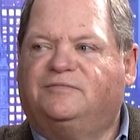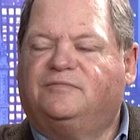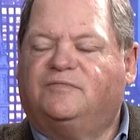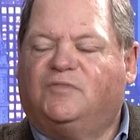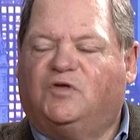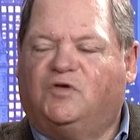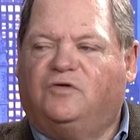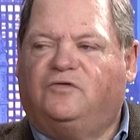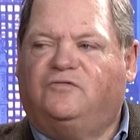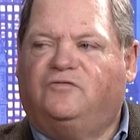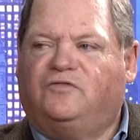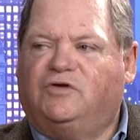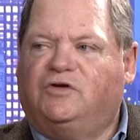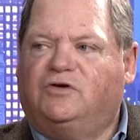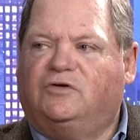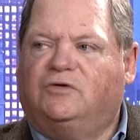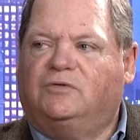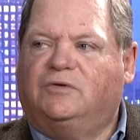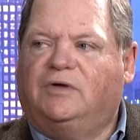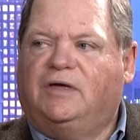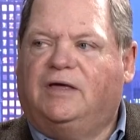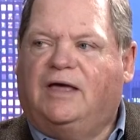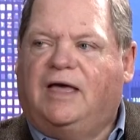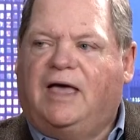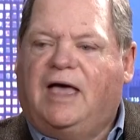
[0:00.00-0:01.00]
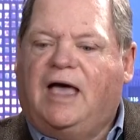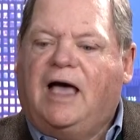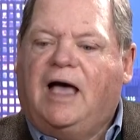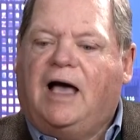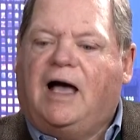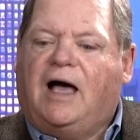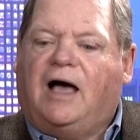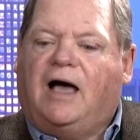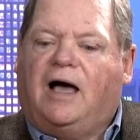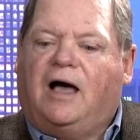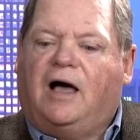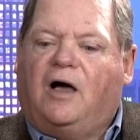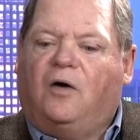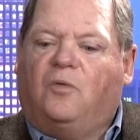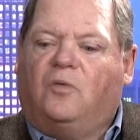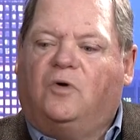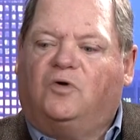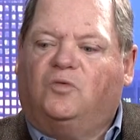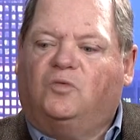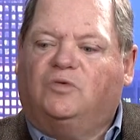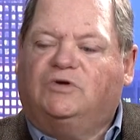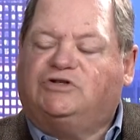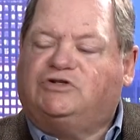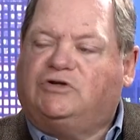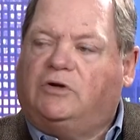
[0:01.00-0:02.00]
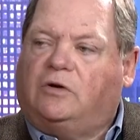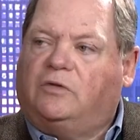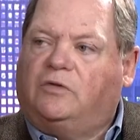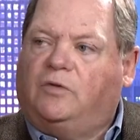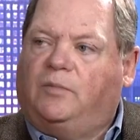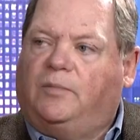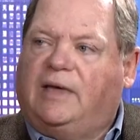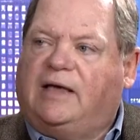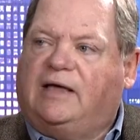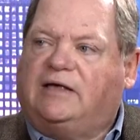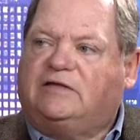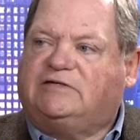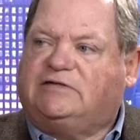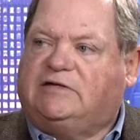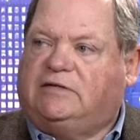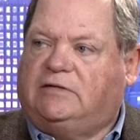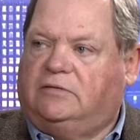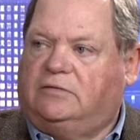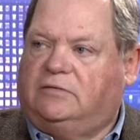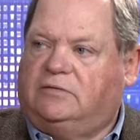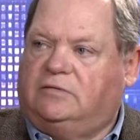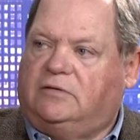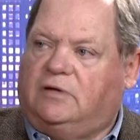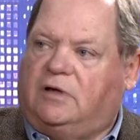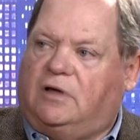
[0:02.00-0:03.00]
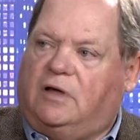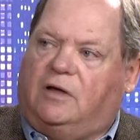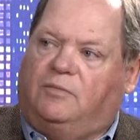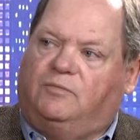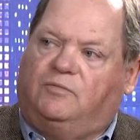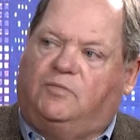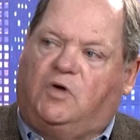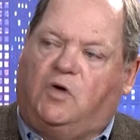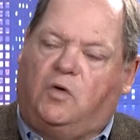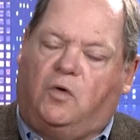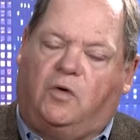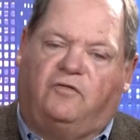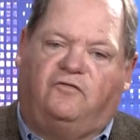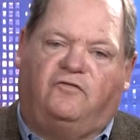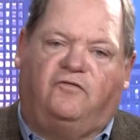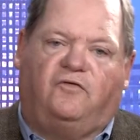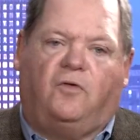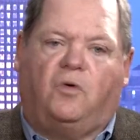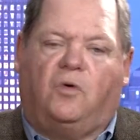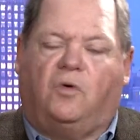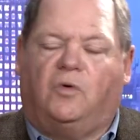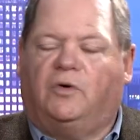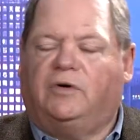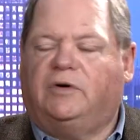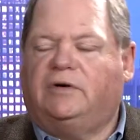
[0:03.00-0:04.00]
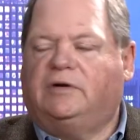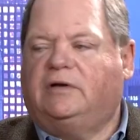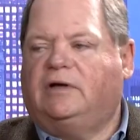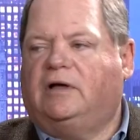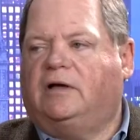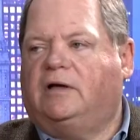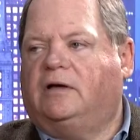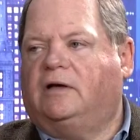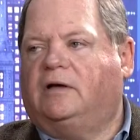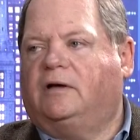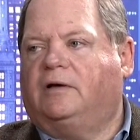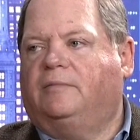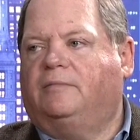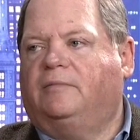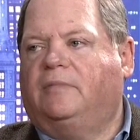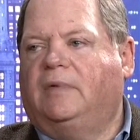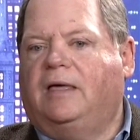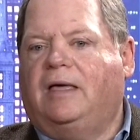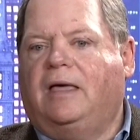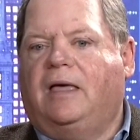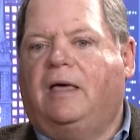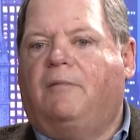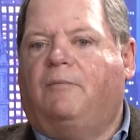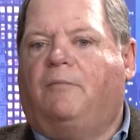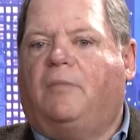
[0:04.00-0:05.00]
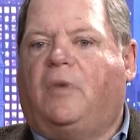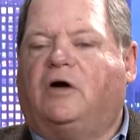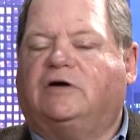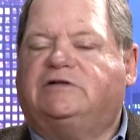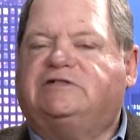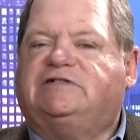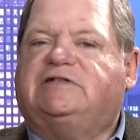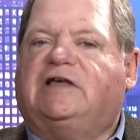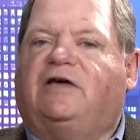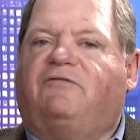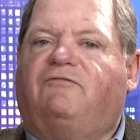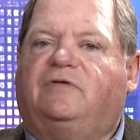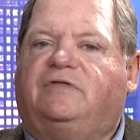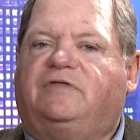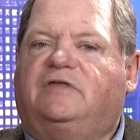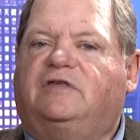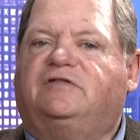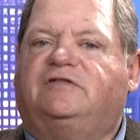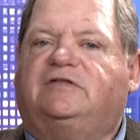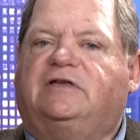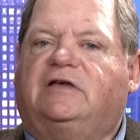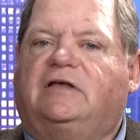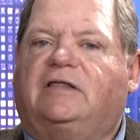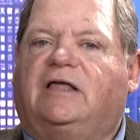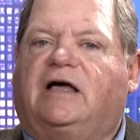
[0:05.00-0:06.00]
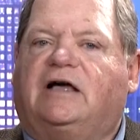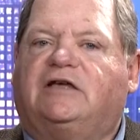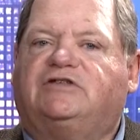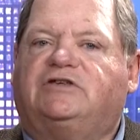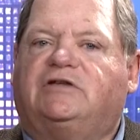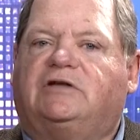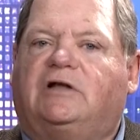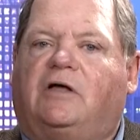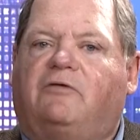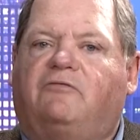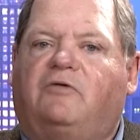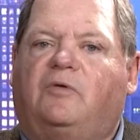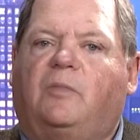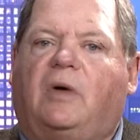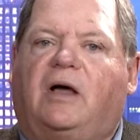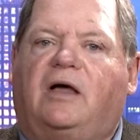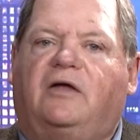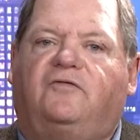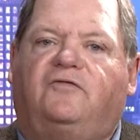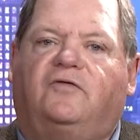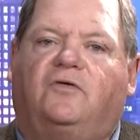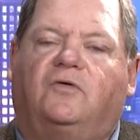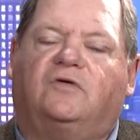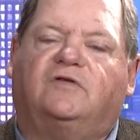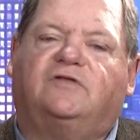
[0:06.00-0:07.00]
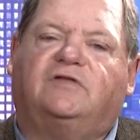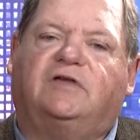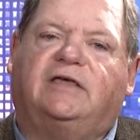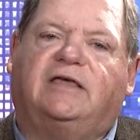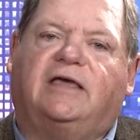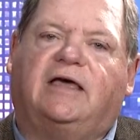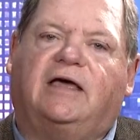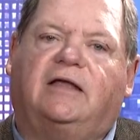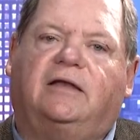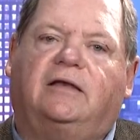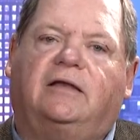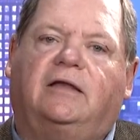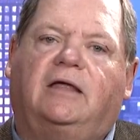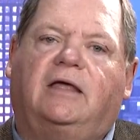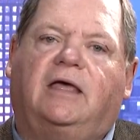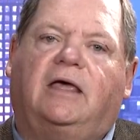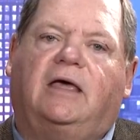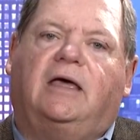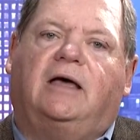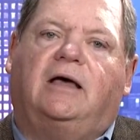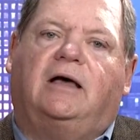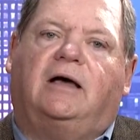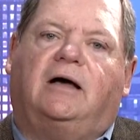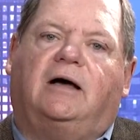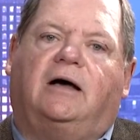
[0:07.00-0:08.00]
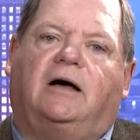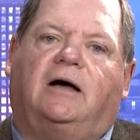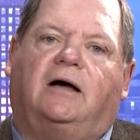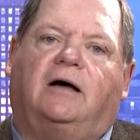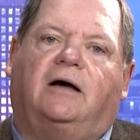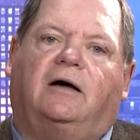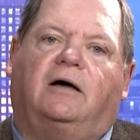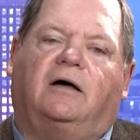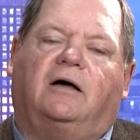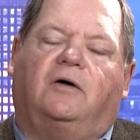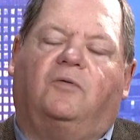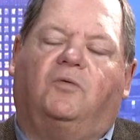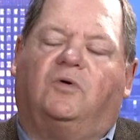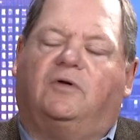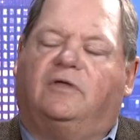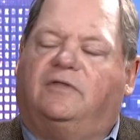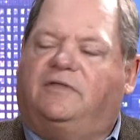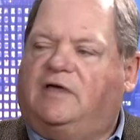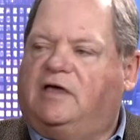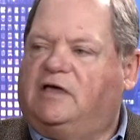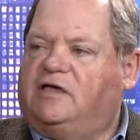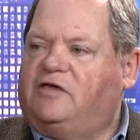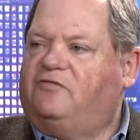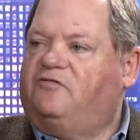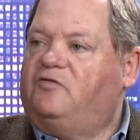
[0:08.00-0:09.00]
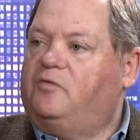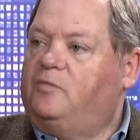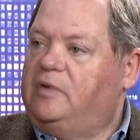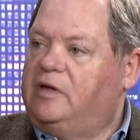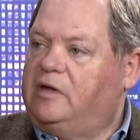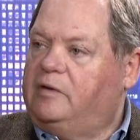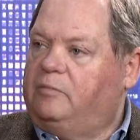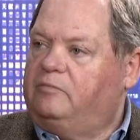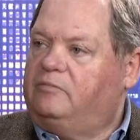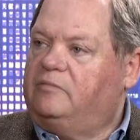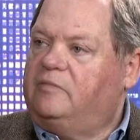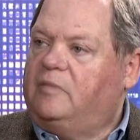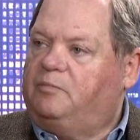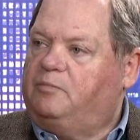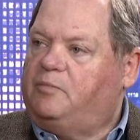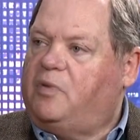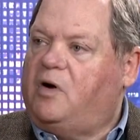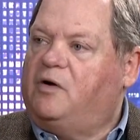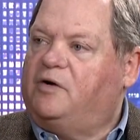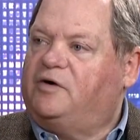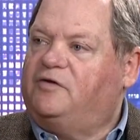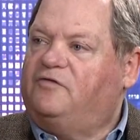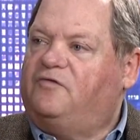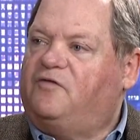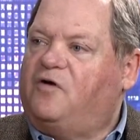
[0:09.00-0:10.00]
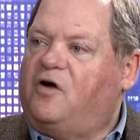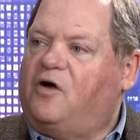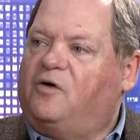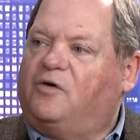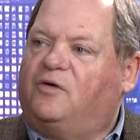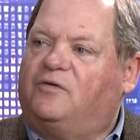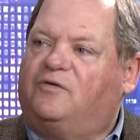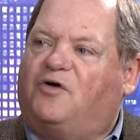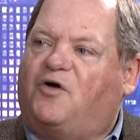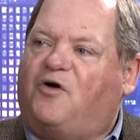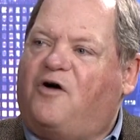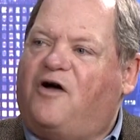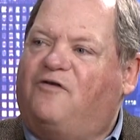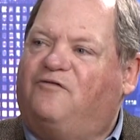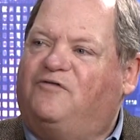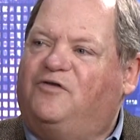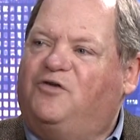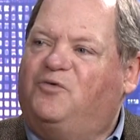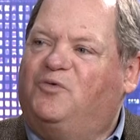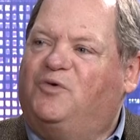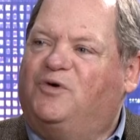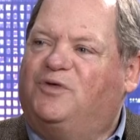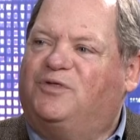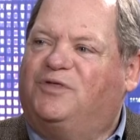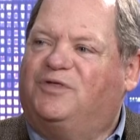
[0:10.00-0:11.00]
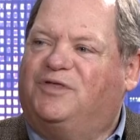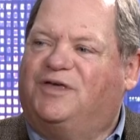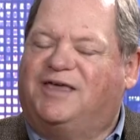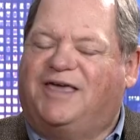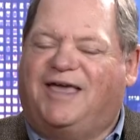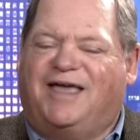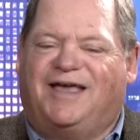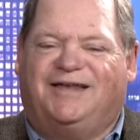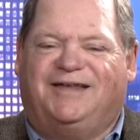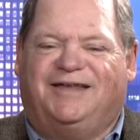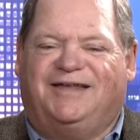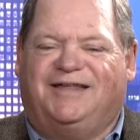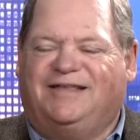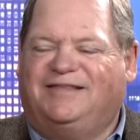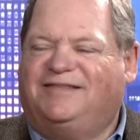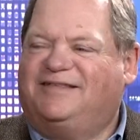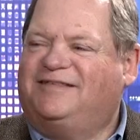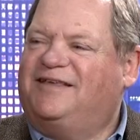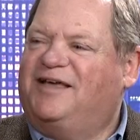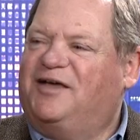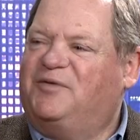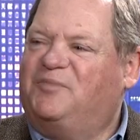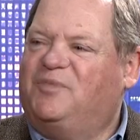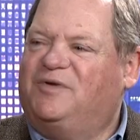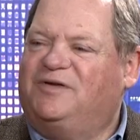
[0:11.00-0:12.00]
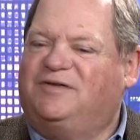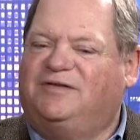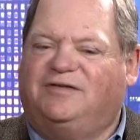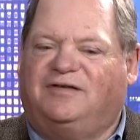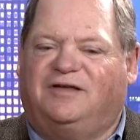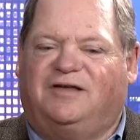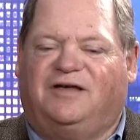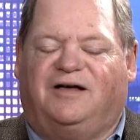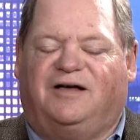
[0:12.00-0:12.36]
Good for you. I want to wish you all the best going forward. March 7th is the election. I'll remind folks again. I want to thank you for being part of our Coffee with the Candidates segment.